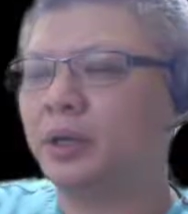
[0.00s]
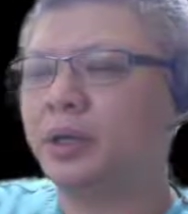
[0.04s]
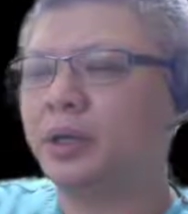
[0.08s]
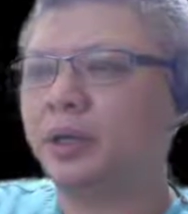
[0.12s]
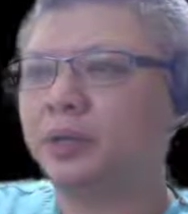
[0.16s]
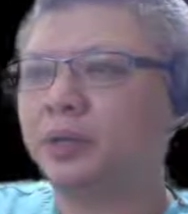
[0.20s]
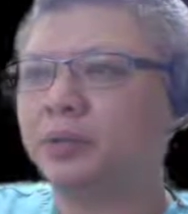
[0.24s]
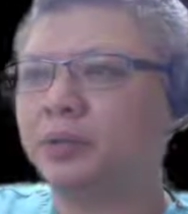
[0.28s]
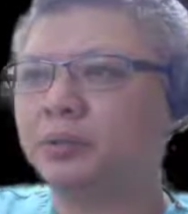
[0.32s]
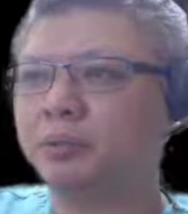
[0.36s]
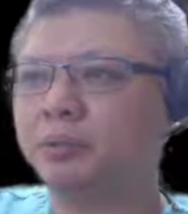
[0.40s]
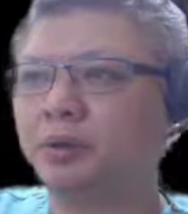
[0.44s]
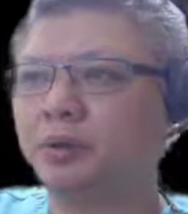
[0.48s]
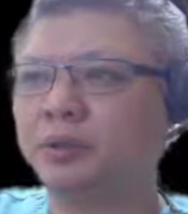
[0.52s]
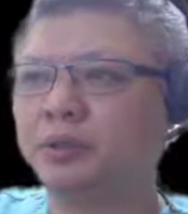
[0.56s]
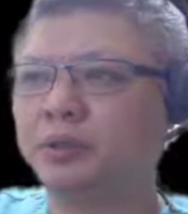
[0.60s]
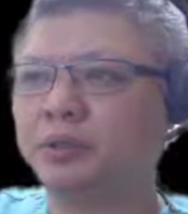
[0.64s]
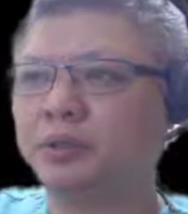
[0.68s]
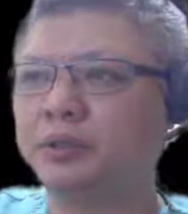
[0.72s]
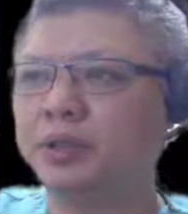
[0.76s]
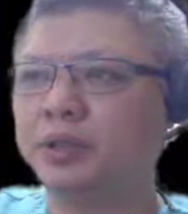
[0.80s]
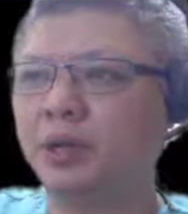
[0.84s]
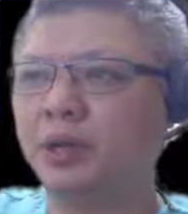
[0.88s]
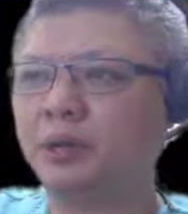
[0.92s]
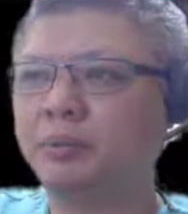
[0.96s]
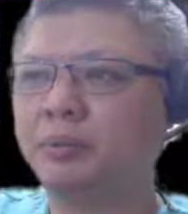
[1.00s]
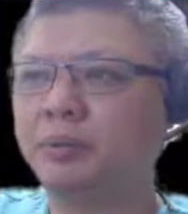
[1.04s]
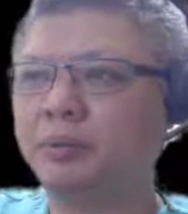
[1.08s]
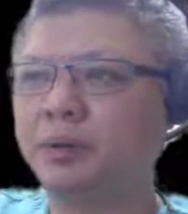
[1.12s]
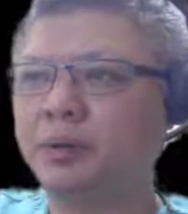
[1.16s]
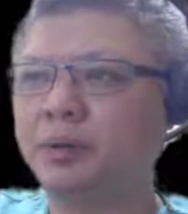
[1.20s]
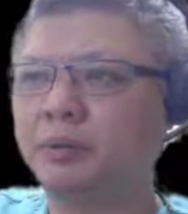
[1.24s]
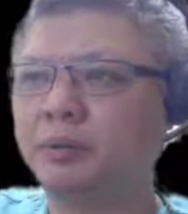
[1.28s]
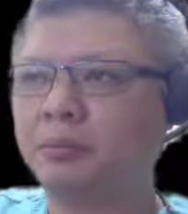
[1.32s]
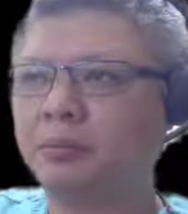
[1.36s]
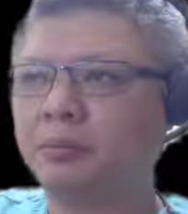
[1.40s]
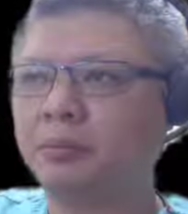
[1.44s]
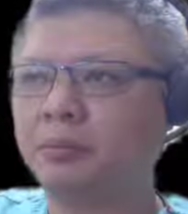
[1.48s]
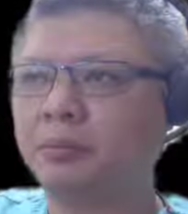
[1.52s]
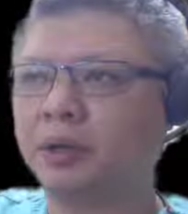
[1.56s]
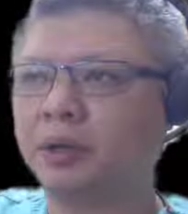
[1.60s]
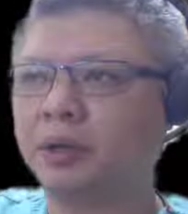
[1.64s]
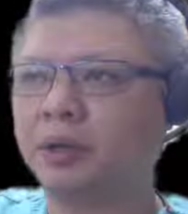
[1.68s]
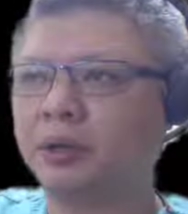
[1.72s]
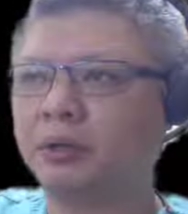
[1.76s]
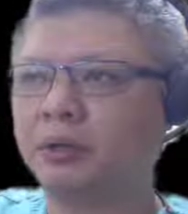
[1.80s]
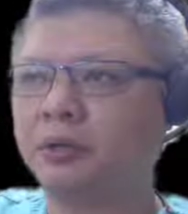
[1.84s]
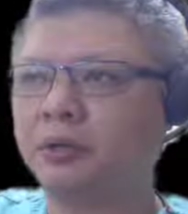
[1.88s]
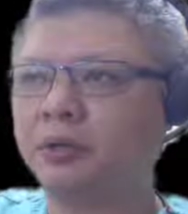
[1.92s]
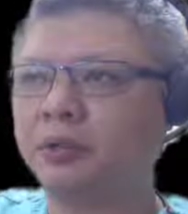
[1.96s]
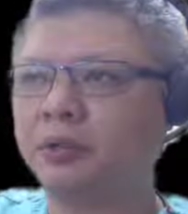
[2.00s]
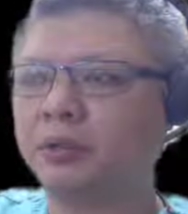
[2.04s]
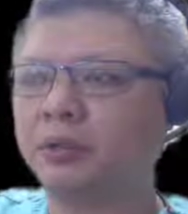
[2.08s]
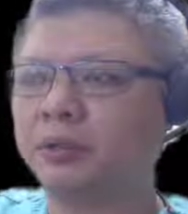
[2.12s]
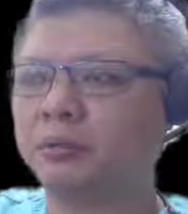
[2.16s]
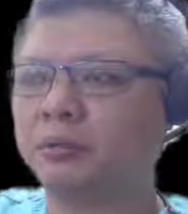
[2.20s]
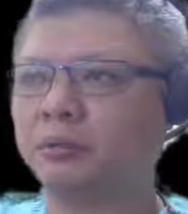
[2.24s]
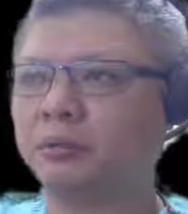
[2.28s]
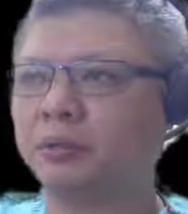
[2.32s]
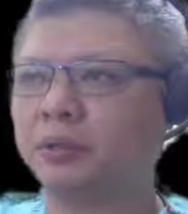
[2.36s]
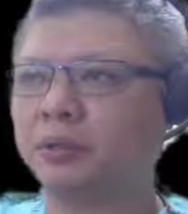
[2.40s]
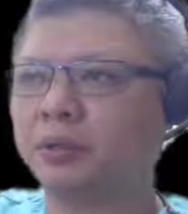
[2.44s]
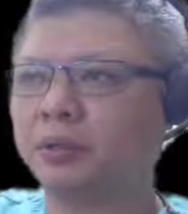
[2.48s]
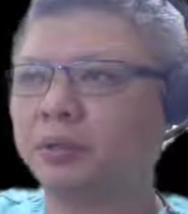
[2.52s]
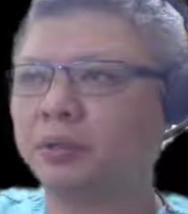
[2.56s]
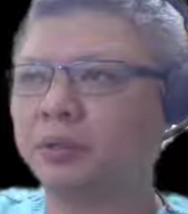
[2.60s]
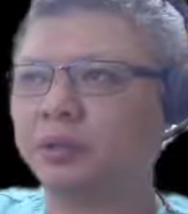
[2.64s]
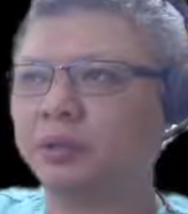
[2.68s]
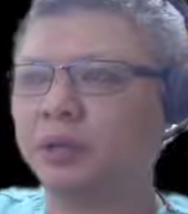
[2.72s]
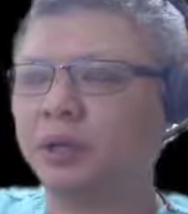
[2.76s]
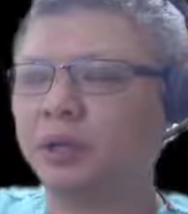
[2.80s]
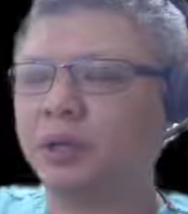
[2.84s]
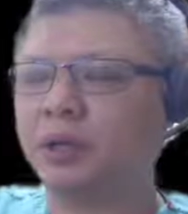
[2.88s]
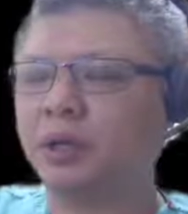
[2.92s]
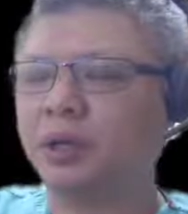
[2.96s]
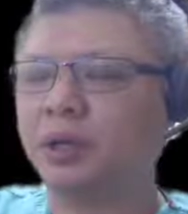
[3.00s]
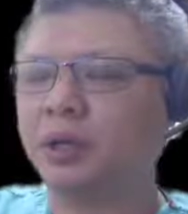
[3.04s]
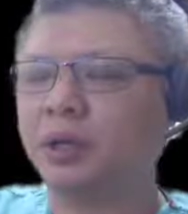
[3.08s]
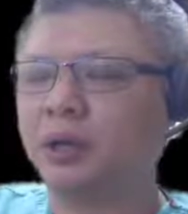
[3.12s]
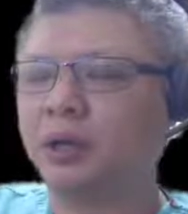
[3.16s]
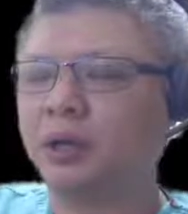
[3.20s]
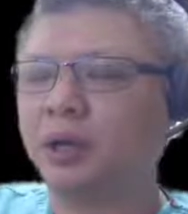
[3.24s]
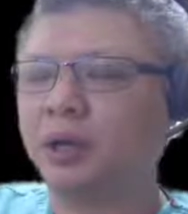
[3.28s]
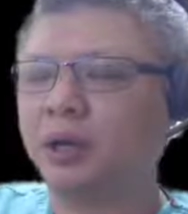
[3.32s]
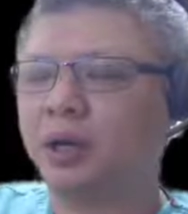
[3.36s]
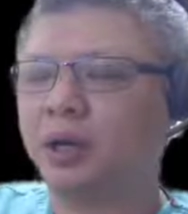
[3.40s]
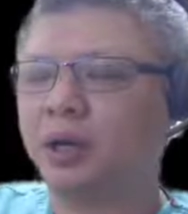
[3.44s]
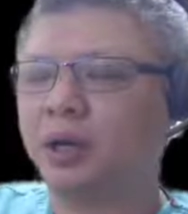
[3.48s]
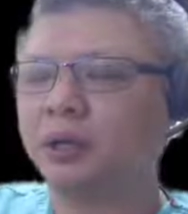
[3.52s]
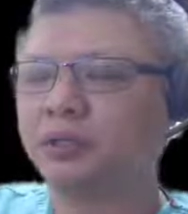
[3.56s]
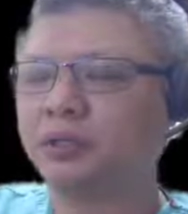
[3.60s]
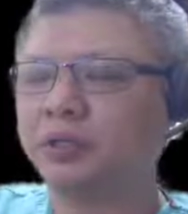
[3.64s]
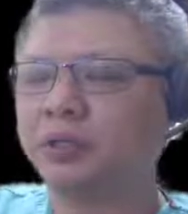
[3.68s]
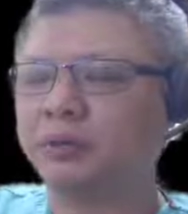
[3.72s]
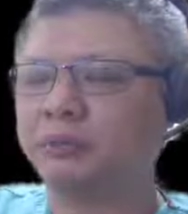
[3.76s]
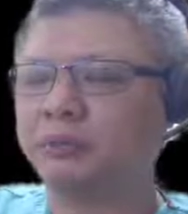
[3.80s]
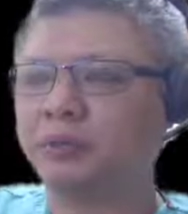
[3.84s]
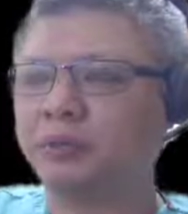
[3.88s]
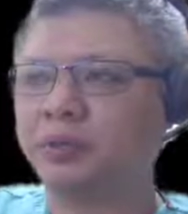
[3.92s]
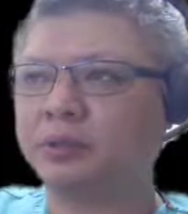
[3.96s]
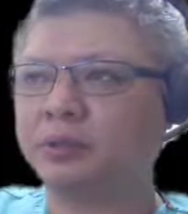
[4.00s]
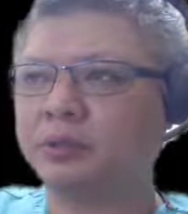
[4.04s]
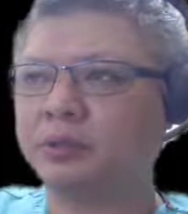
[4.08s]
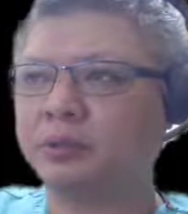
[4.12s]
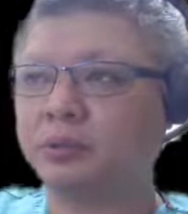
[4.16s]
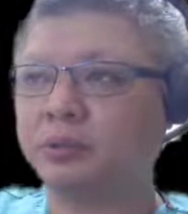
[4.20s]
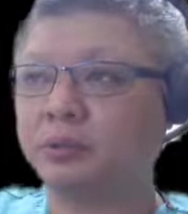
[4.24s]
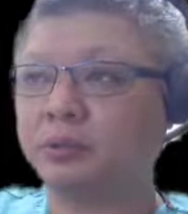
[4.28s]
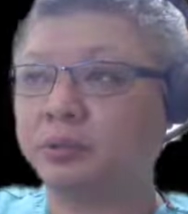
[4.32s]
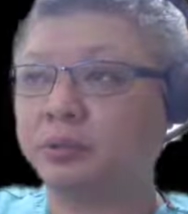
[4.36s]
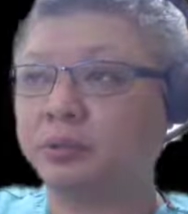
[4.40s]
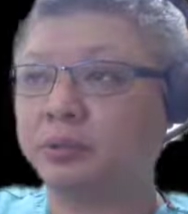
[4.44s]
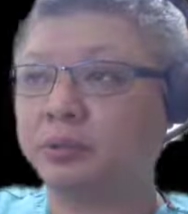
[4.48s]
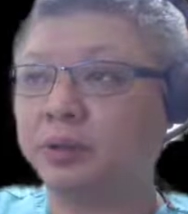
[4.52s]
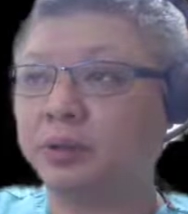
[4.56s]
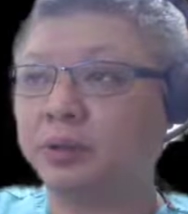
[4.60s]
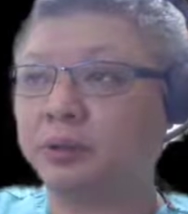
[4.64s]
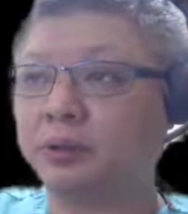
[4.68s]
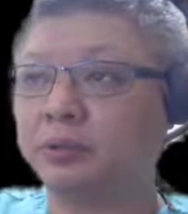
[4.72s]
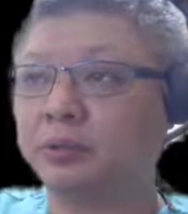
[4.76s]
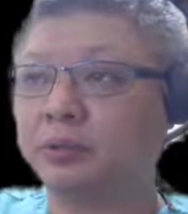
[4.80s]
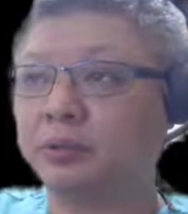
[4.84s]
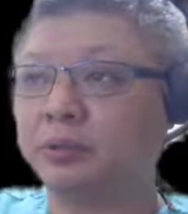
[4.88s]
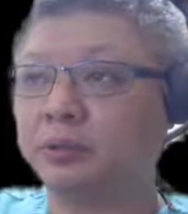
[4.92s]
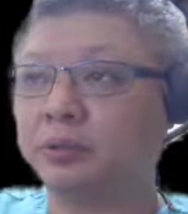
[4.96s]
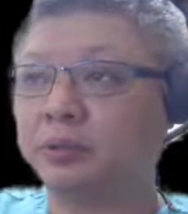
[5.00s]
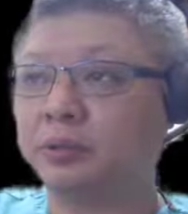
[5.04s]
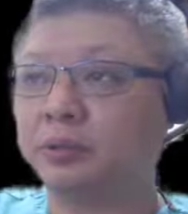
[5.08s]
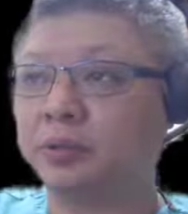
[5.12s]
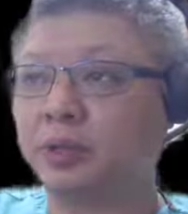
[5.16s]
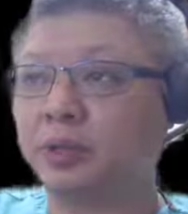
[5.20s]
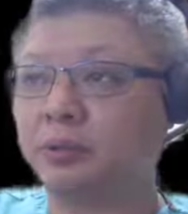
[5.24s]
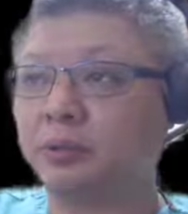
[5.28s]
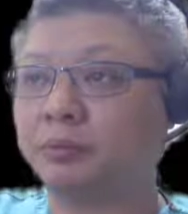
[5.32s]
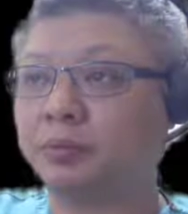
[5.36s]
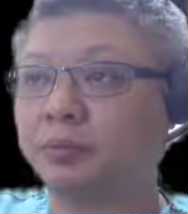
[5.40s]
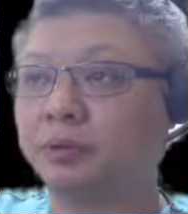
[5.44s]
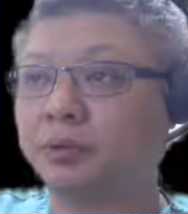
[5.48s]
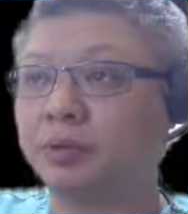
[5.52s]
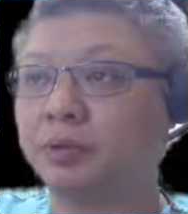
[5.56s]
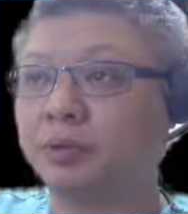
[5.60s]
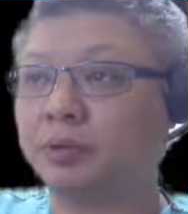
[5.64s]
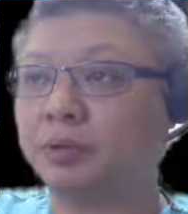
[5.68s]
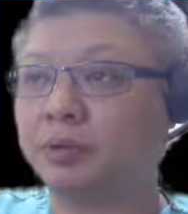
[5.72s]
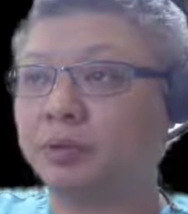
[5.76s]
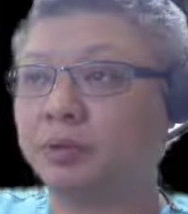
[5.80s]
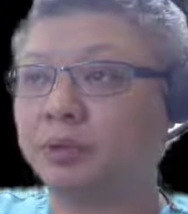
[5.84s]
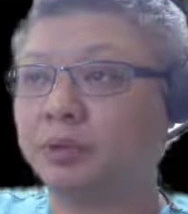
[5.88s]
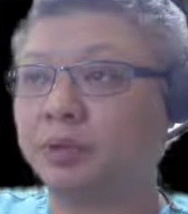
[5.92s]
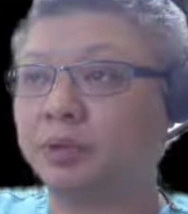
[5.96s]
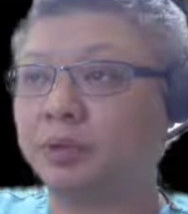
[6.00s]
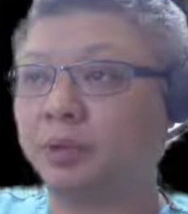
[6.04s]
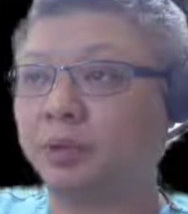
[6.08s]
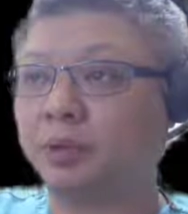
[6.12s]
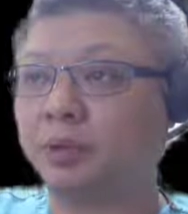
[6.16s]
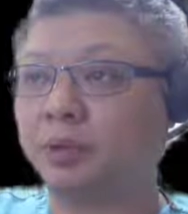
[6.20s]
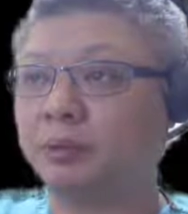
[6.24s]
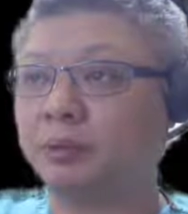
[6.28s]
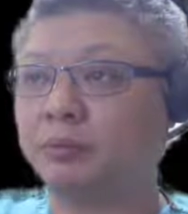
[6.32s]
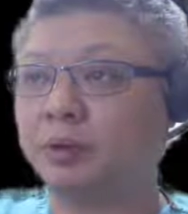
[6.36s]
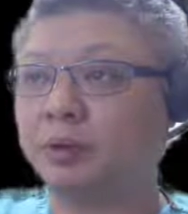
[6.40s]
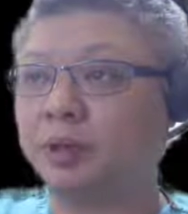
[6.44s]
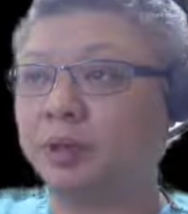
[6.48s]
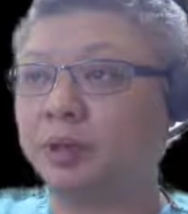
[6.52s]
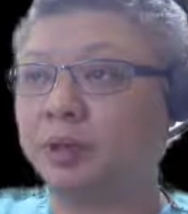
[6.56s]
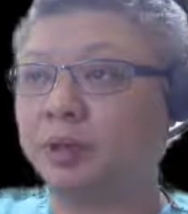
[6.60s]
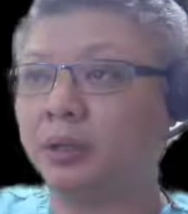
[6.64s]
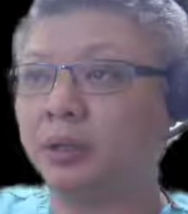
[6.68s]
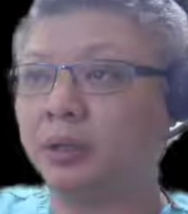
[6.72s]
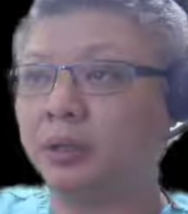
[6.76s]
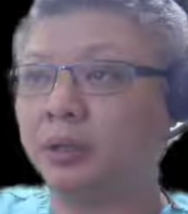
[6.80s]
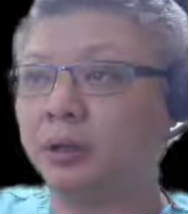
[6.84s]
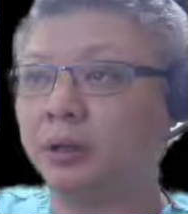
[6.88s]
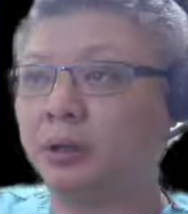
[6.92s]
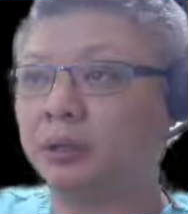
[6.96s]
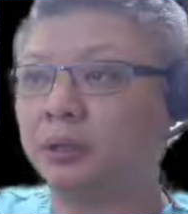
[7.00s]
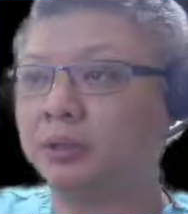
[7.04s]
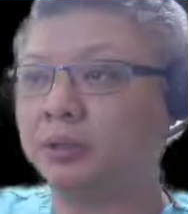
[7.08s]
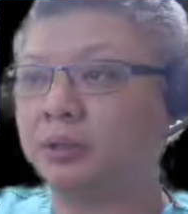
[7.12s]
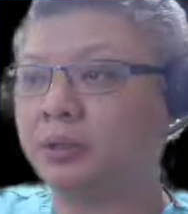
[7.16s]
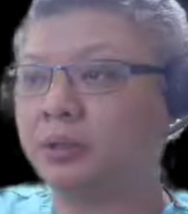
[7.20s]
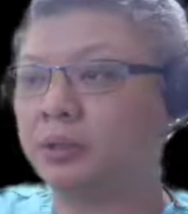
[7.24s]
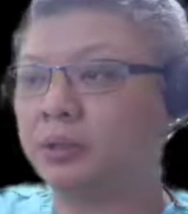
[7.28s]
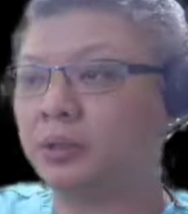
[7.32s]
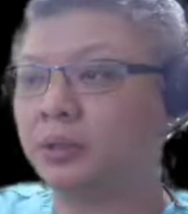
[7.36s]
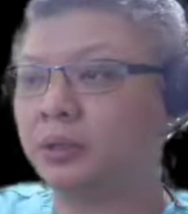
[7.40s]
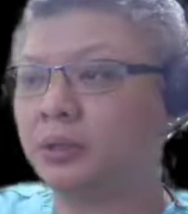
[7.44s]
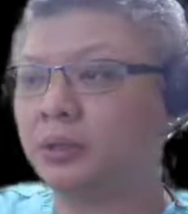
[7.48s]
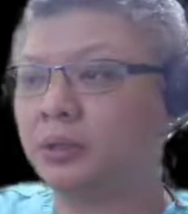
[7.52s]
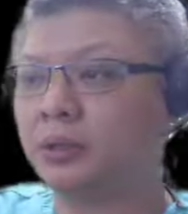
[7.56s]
At this point in time, black continued with r7 plus 2 to try to capture the red horse.